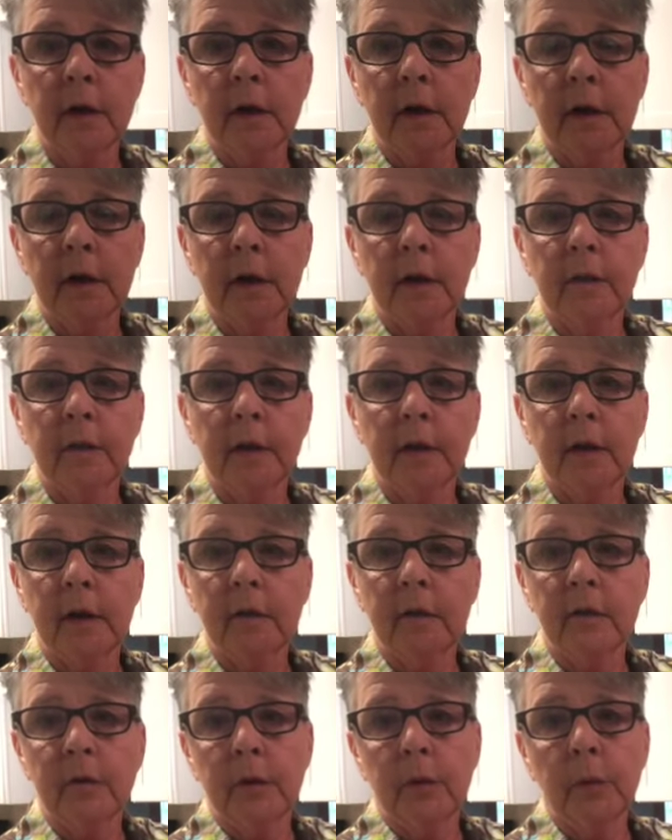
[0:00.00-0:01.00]
and
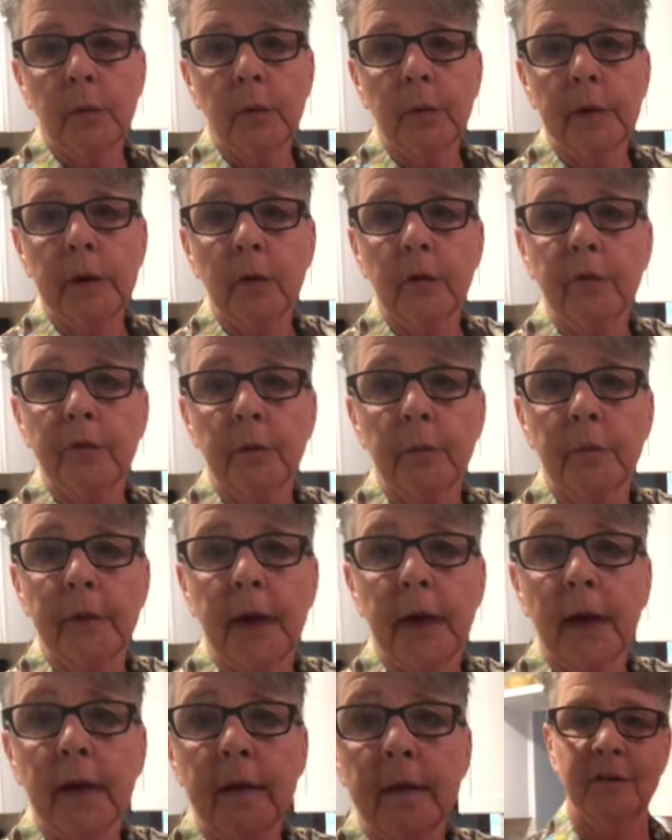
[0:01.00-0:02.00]
then see where we go from
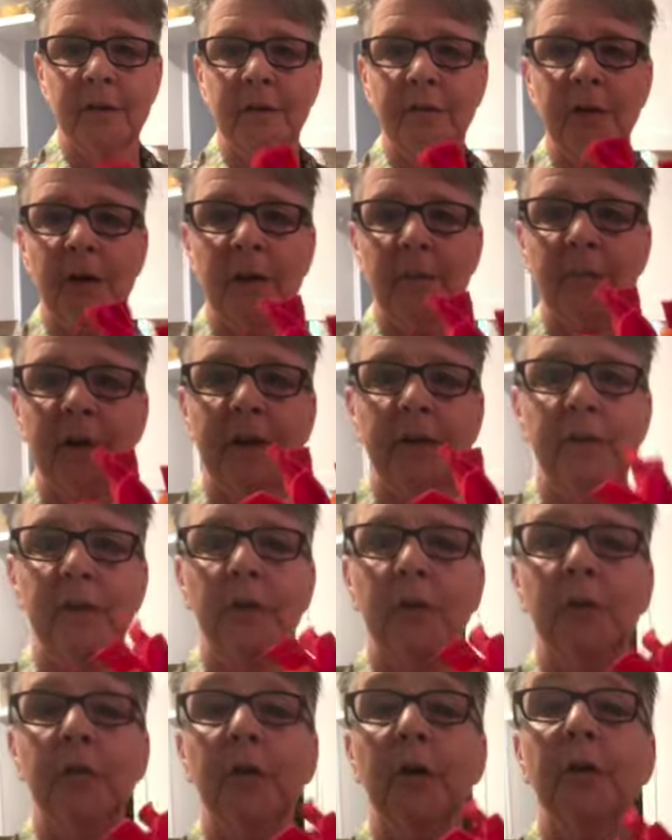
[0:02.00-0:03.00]
that. I've got my
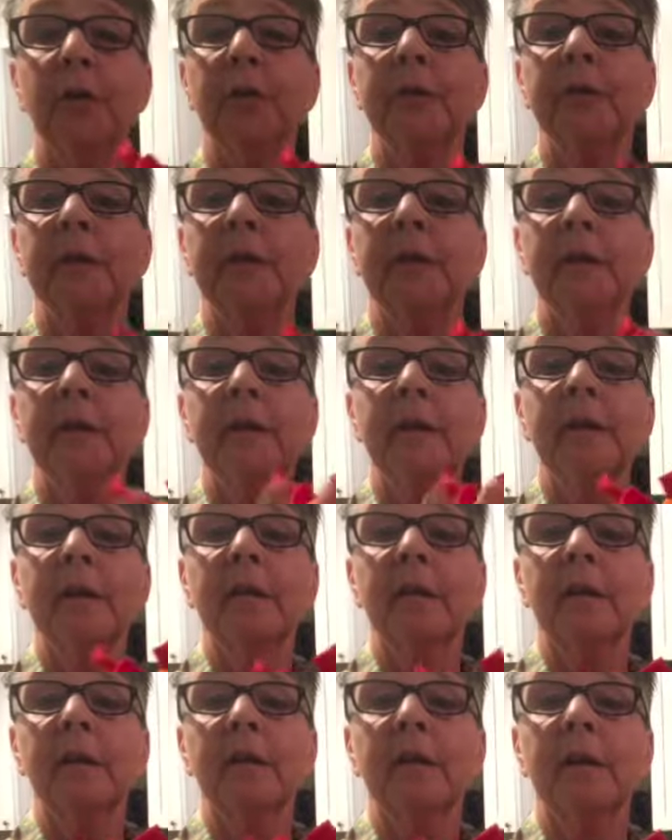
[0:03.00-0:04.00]
2 rows in.
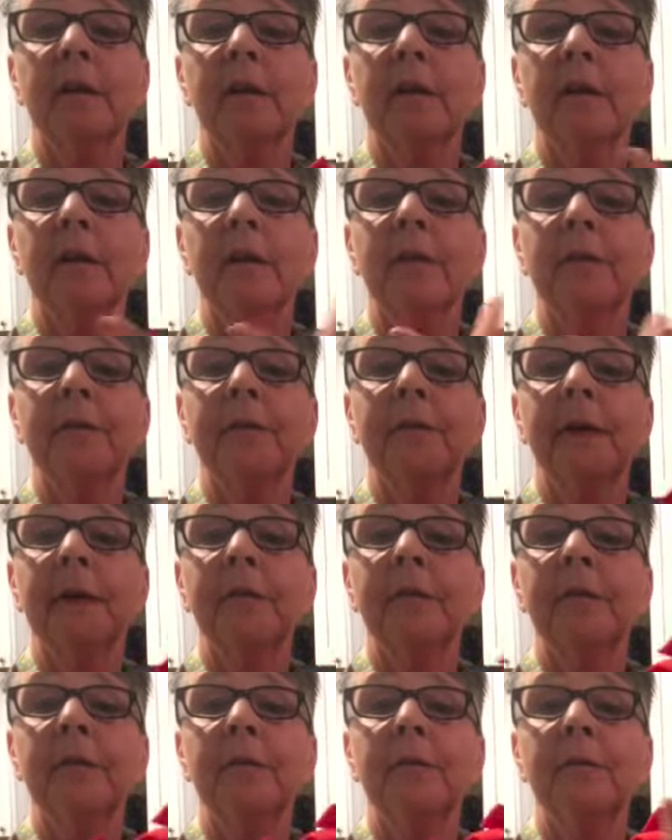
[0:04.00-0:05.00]
It's looking a little
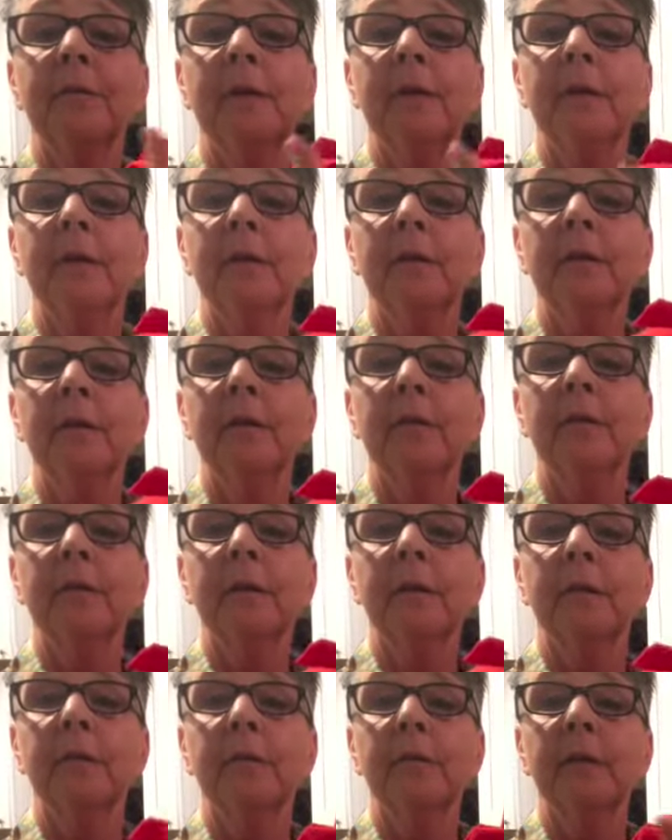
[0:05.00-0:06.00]
festive here, a
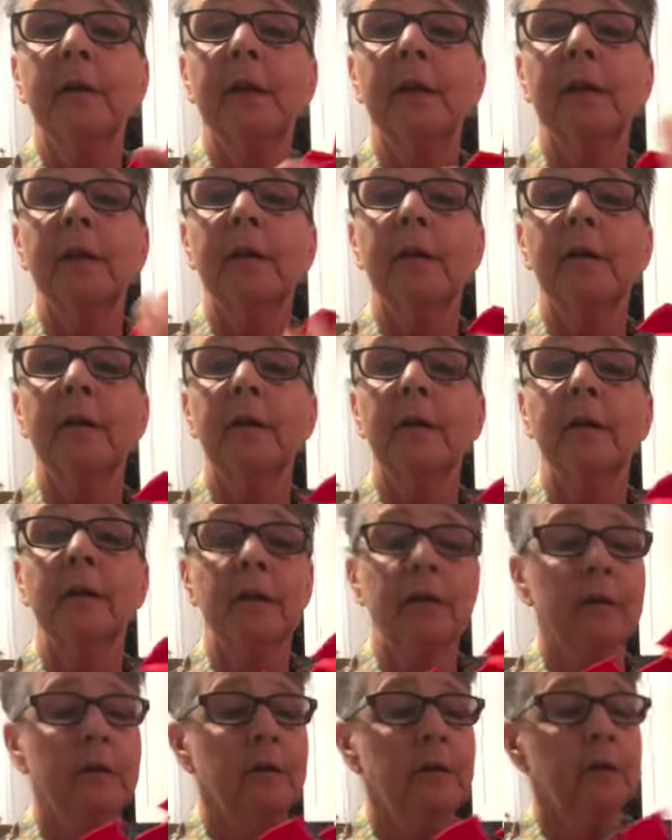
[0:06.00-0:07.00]
little red and
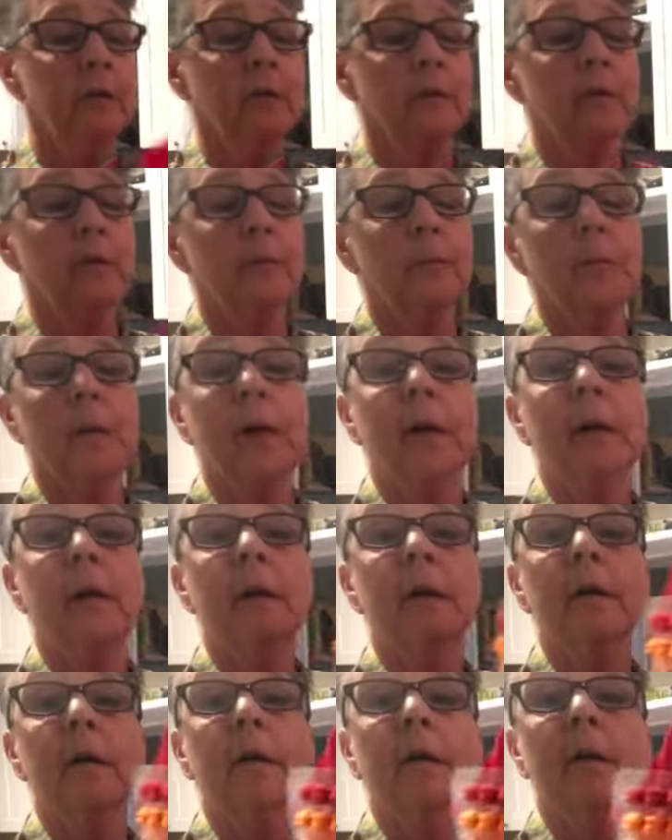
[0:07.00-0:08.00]
orange. Look at the
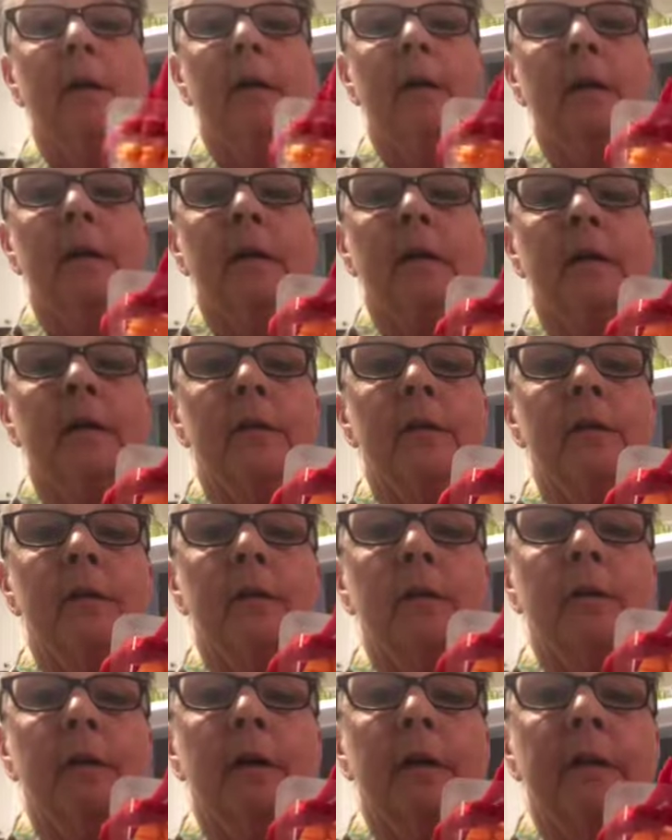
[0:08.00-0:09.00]
back.
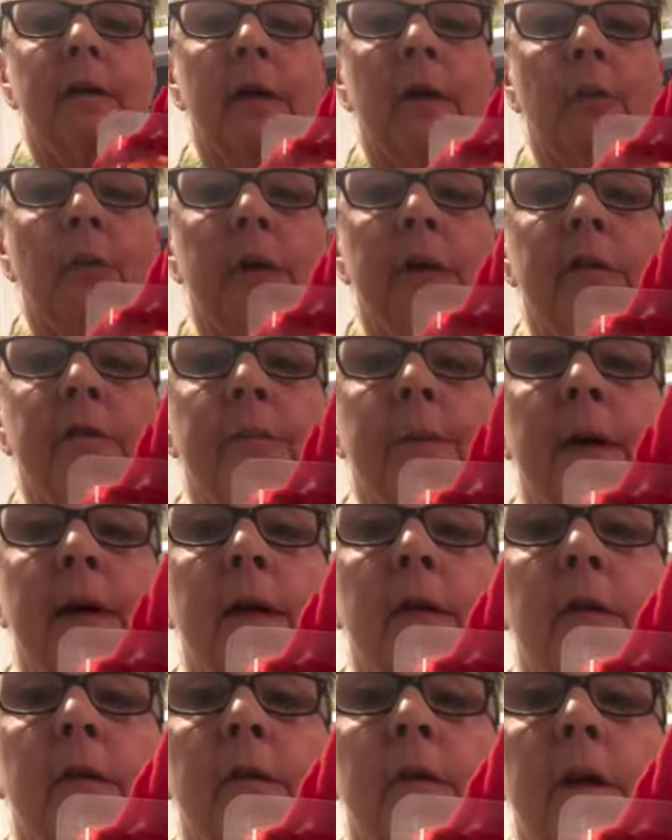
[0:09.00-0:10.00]
Still got that weave
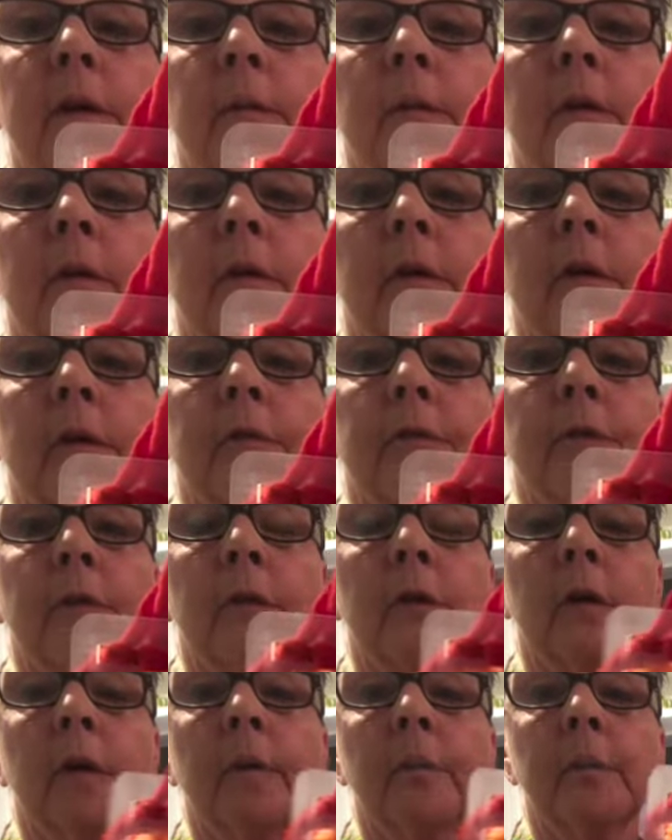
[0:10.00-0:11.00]
pattern that we're looking
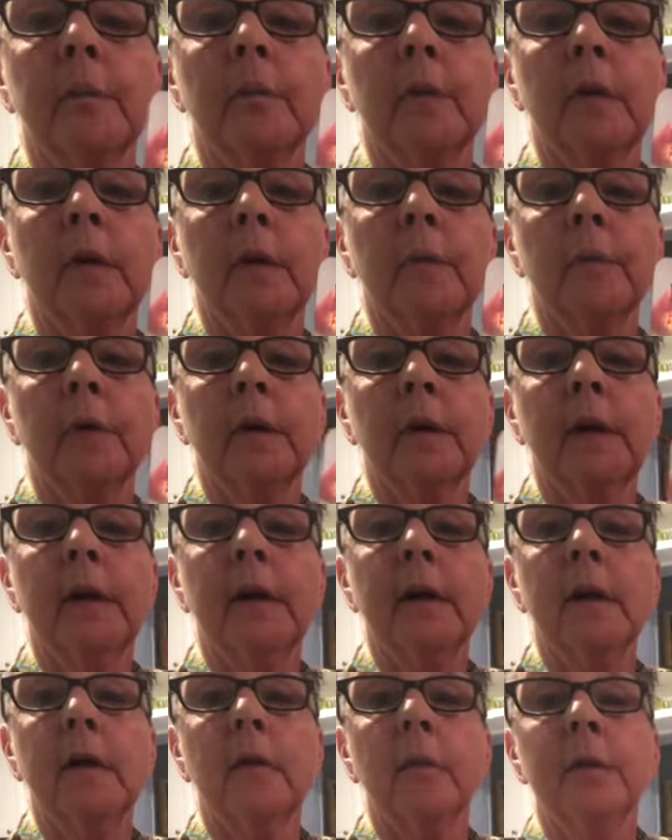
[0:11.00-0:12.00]
for, but
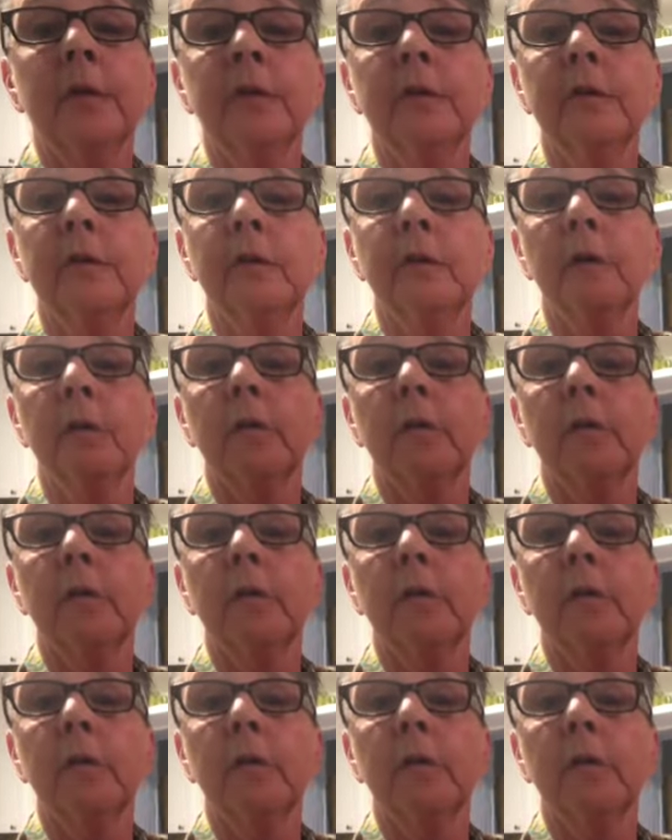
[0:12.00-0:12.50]
now we just don't